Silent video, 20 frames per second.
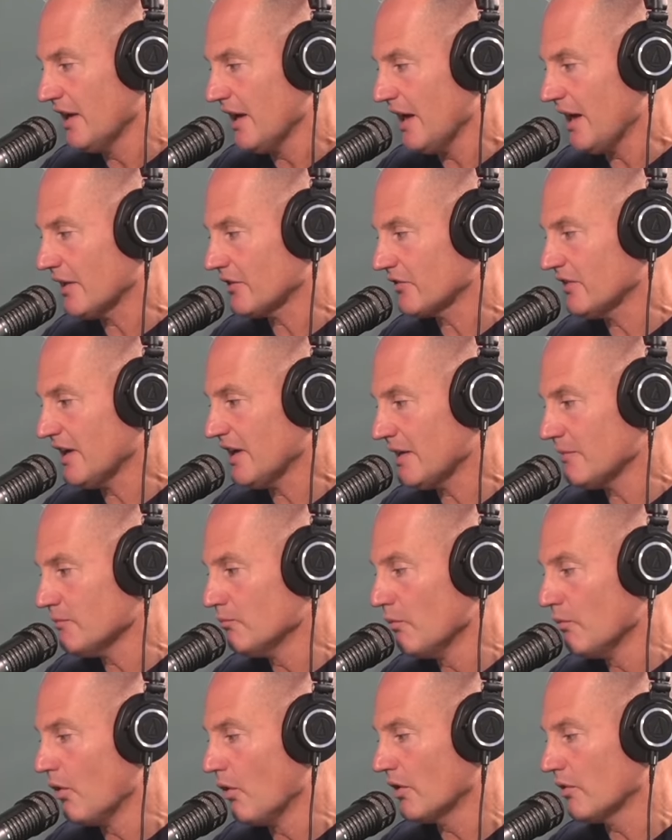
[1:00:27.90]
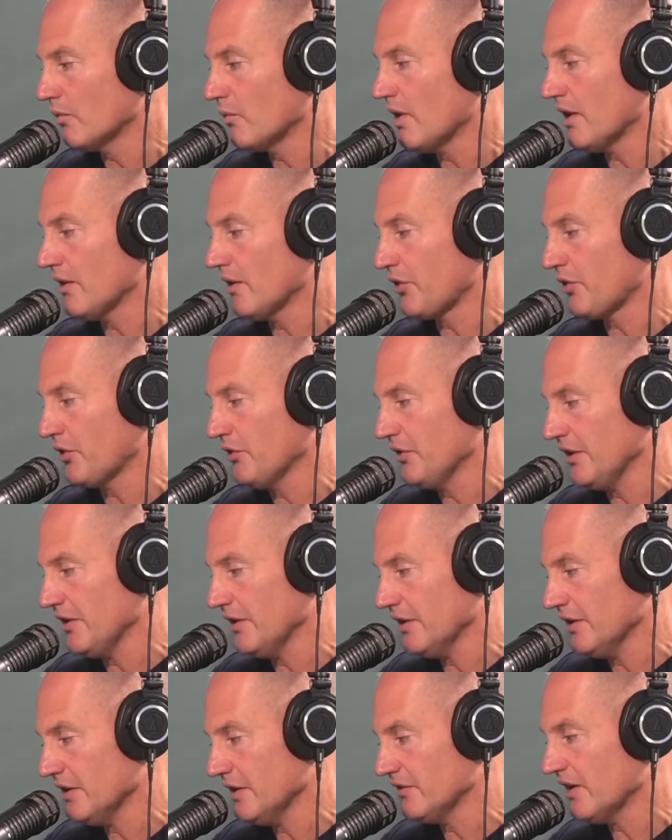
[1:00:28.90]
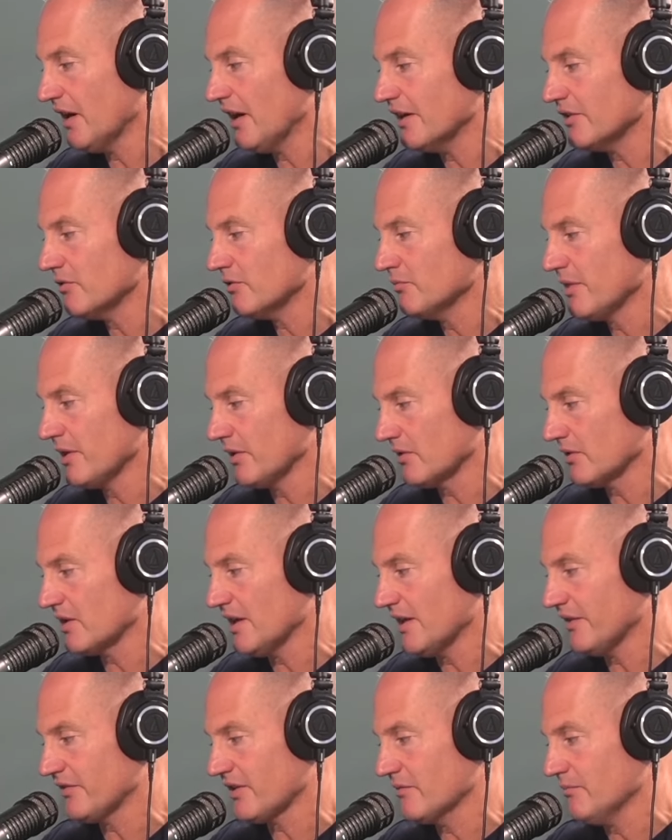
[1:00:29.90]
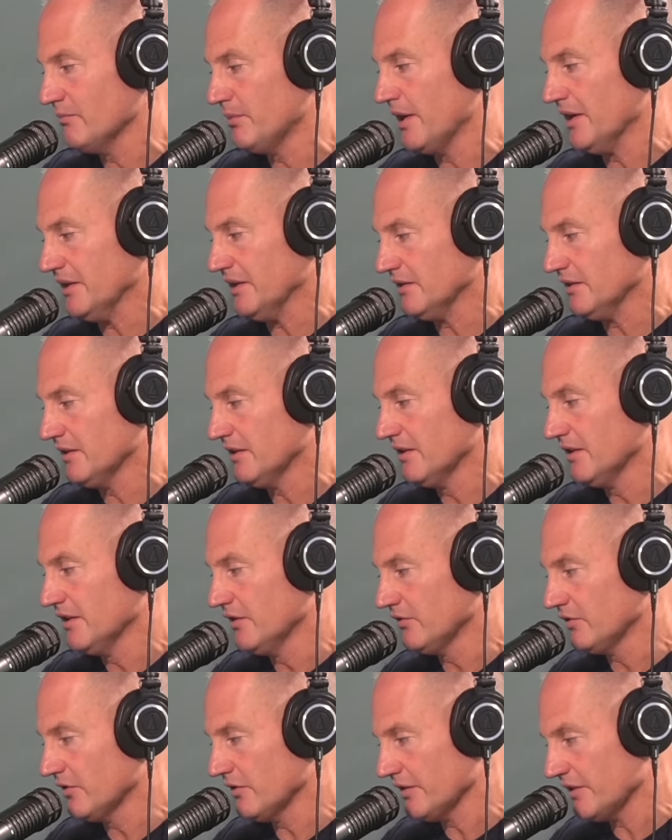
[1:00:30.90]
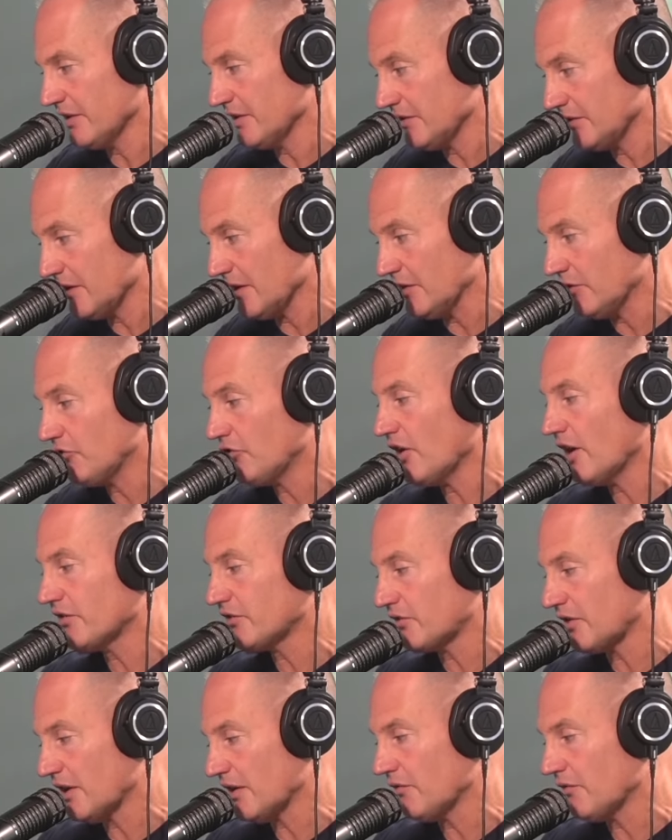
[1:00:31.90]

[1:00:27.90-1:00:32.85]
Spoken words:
actually had more wealth than the entire middle class combined. So it